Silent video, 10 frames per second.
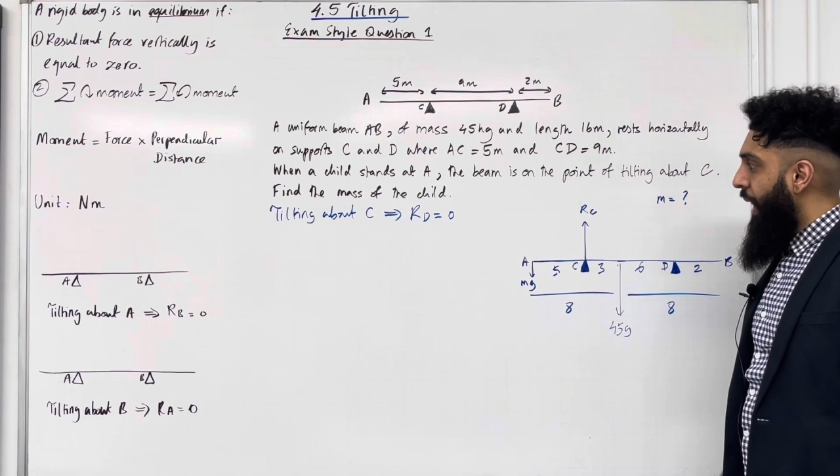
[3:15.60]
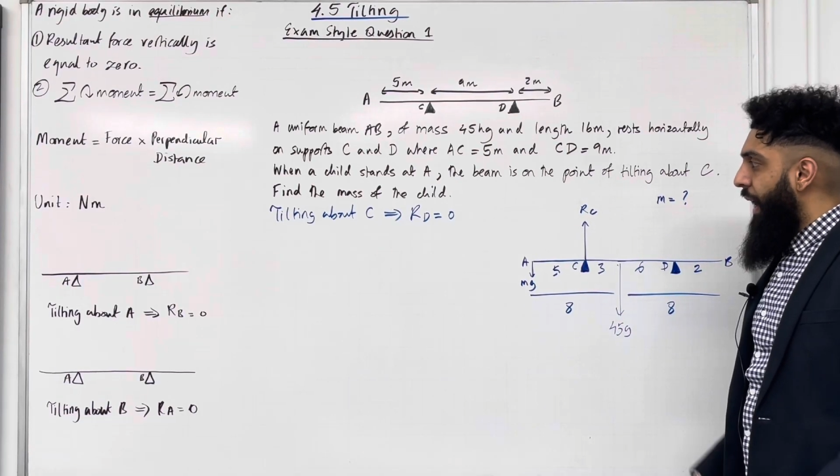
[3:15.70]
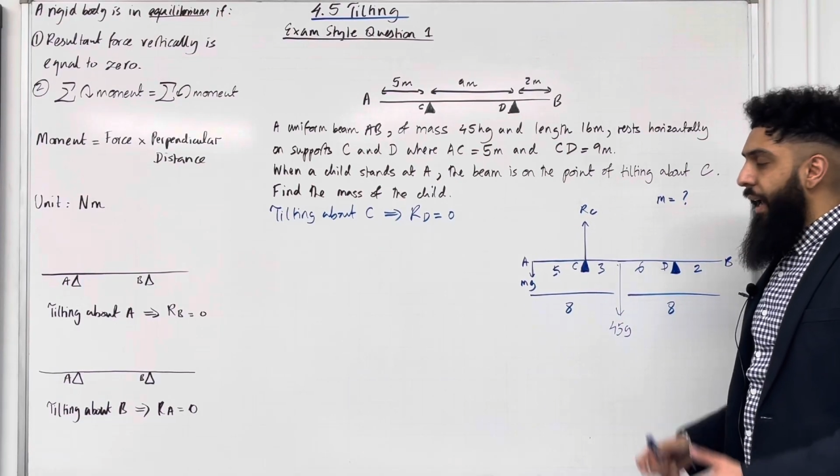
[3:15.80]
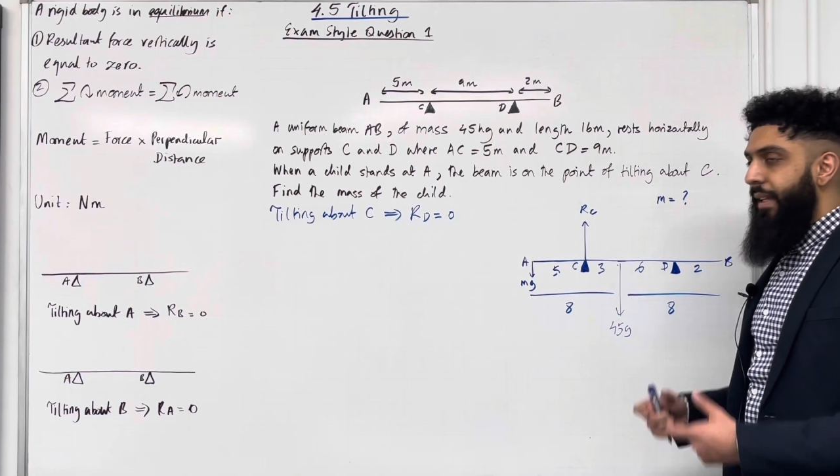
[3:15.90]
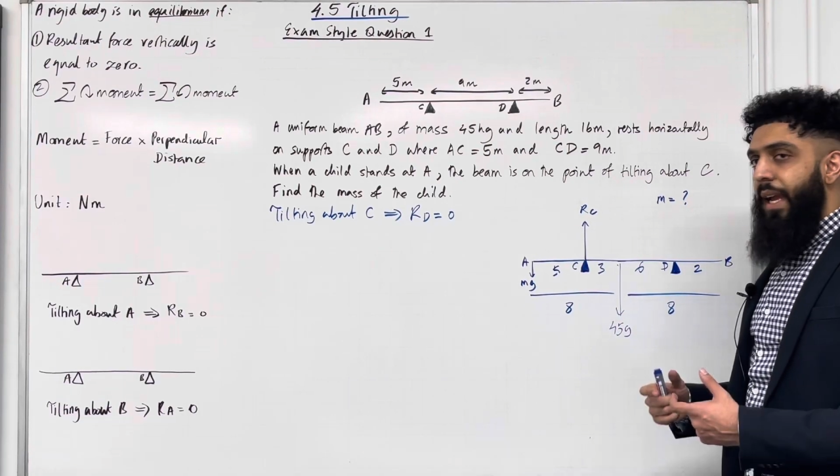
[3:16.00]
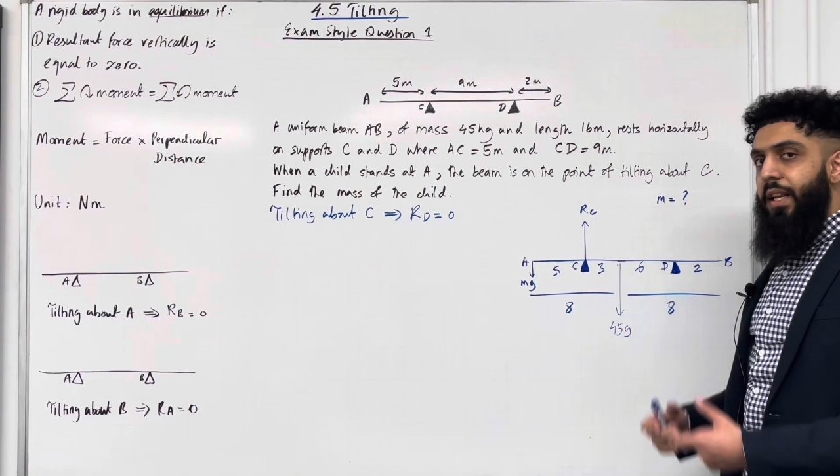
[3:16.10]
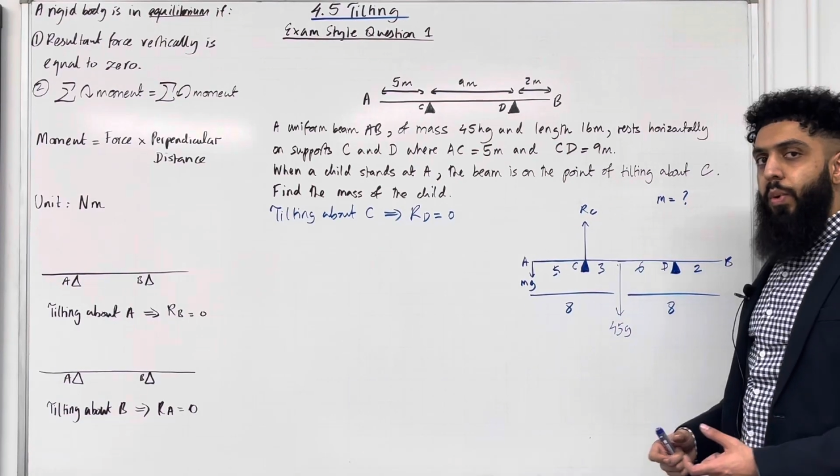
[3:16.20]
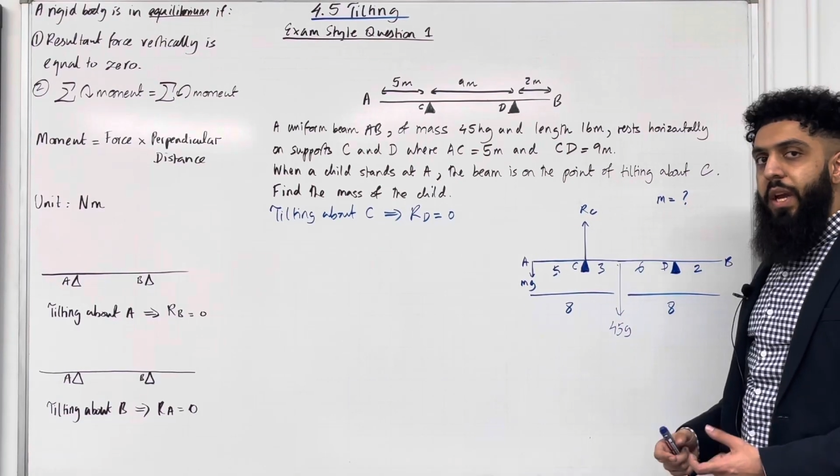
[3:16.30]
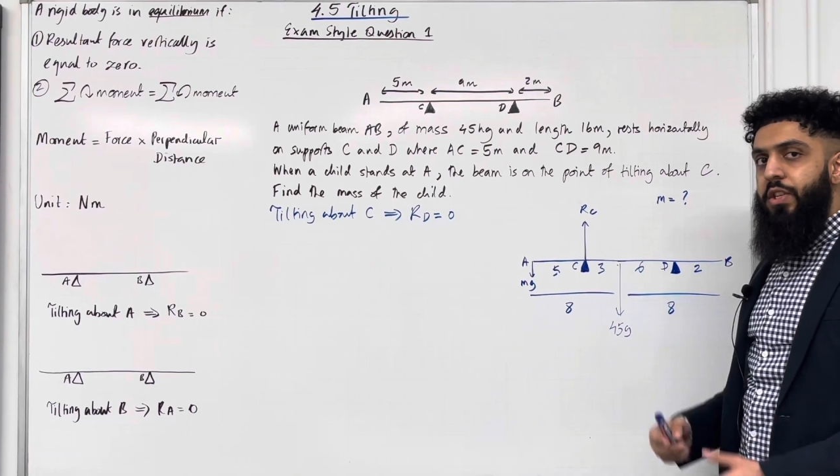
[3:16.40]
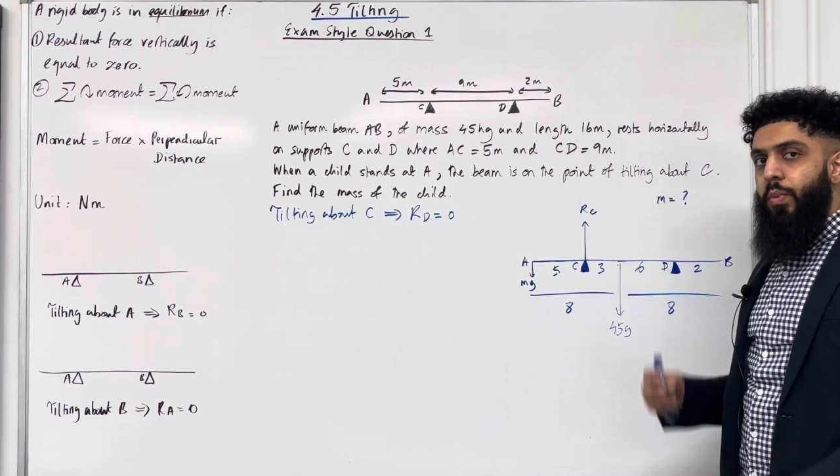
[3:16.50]
I'll get an
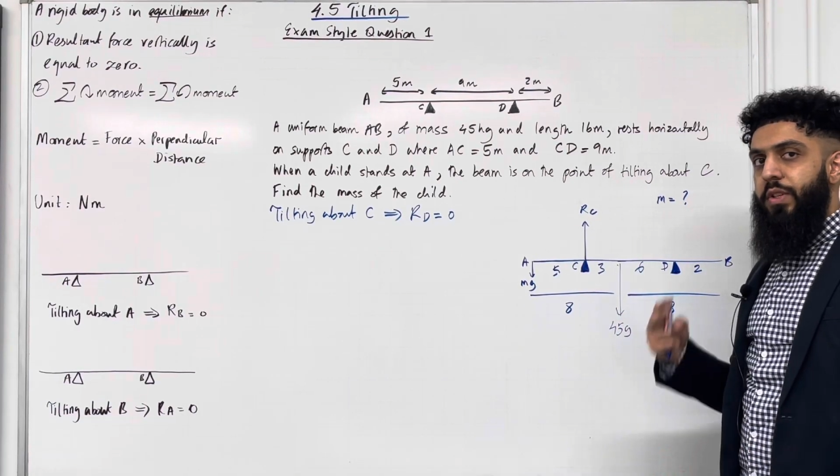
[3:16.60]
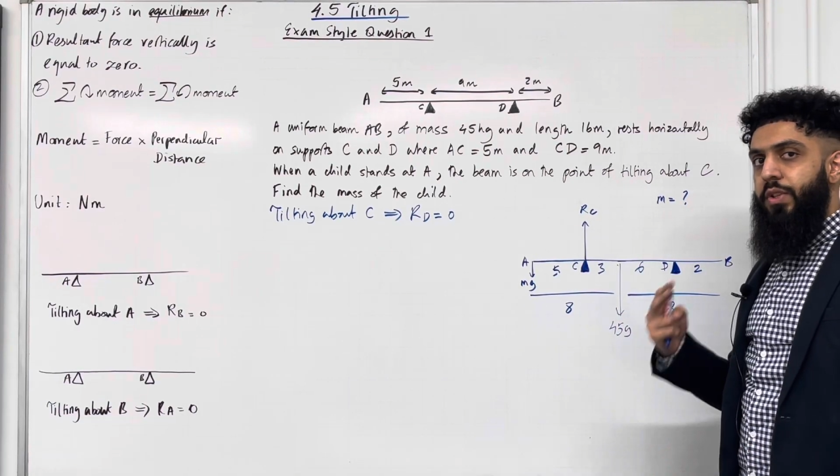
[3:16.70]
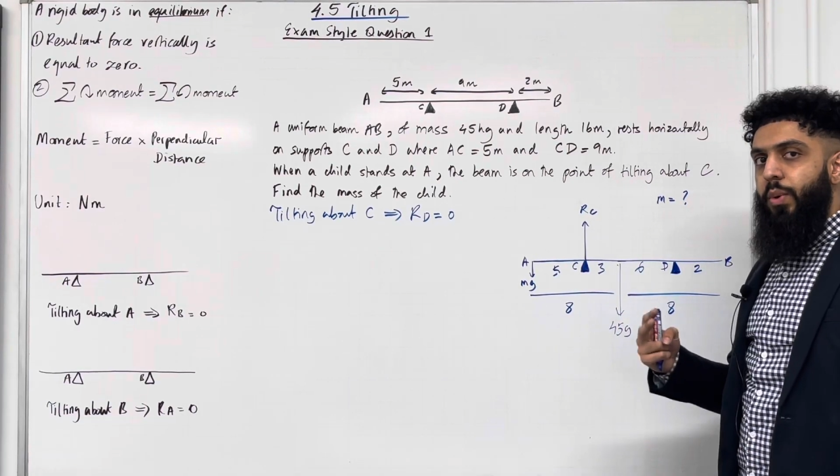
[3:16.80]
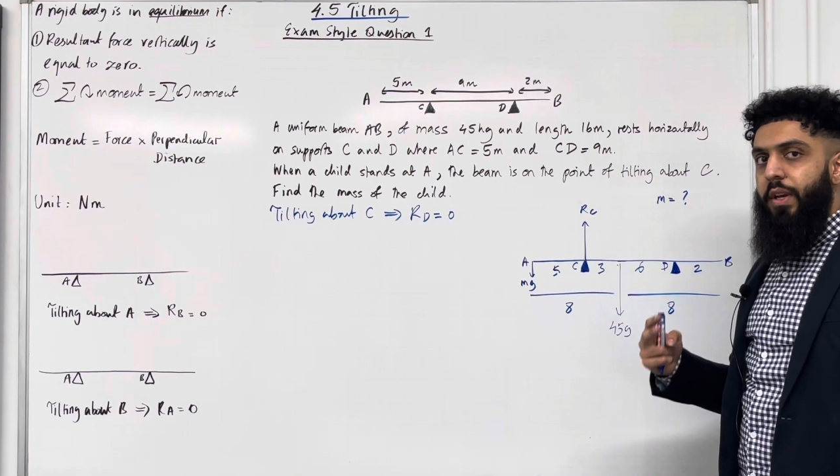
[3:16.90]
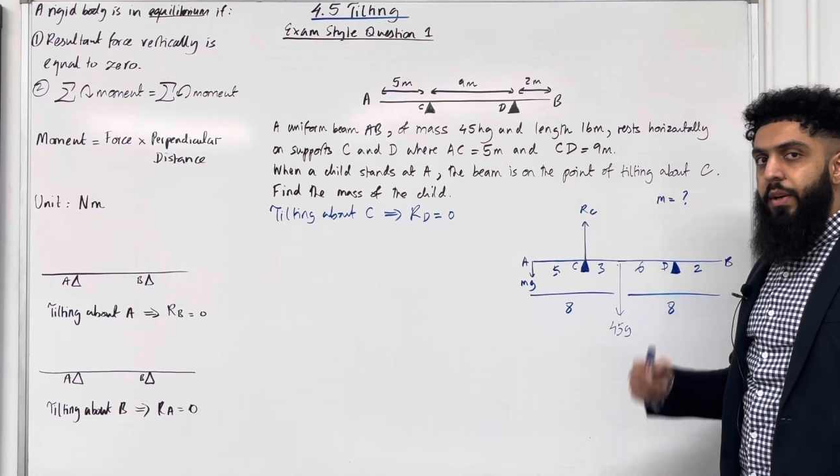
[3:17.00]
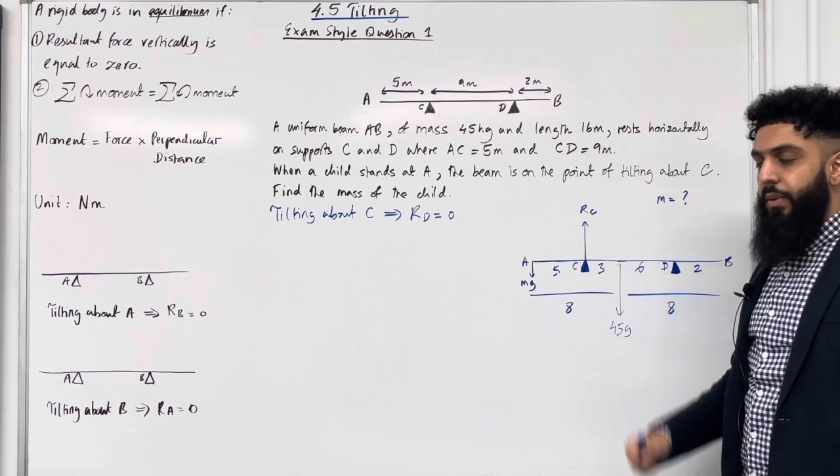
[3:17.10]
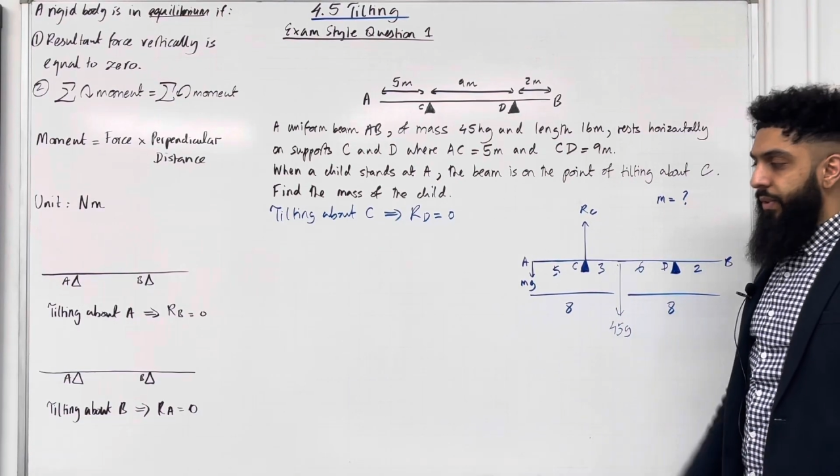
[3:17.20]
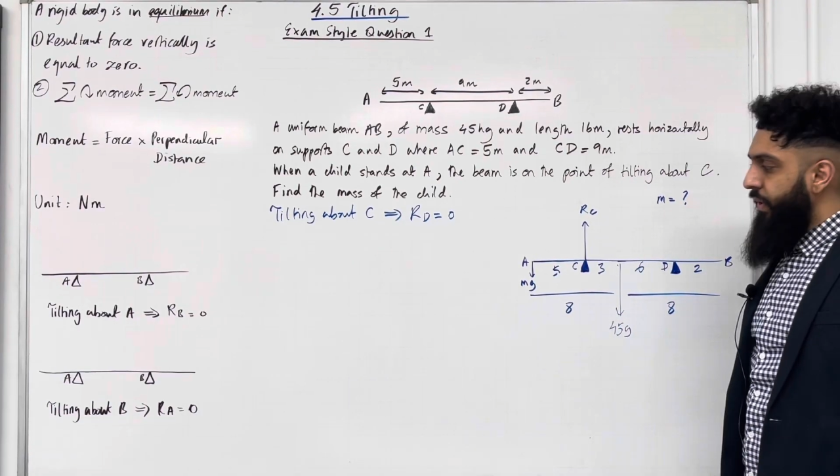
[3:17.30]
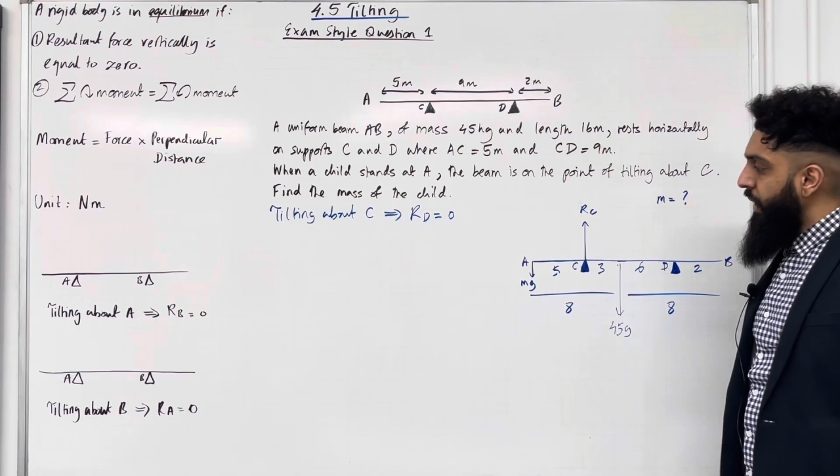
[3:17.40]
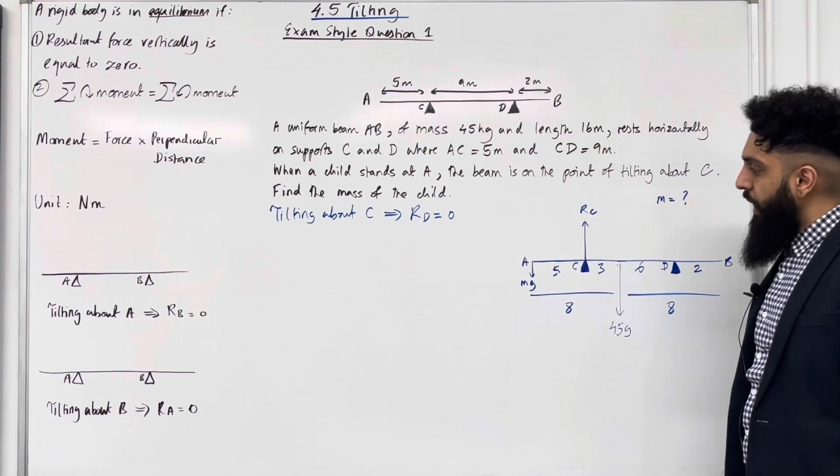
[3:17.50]
equation with two
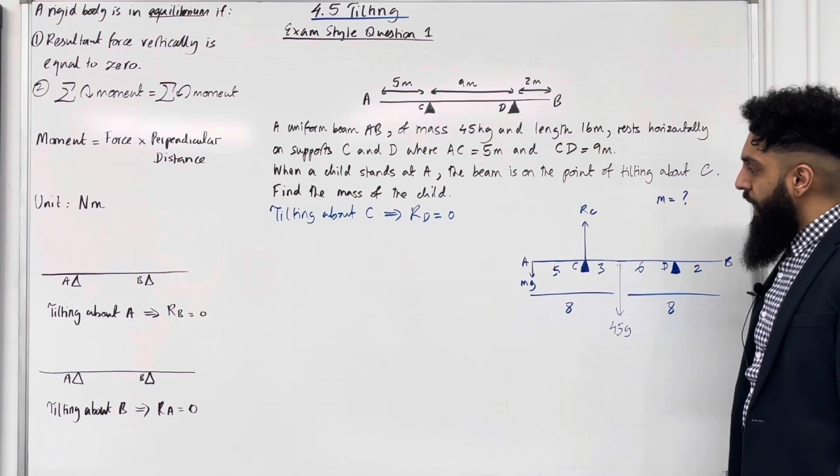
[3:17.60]
unknowns.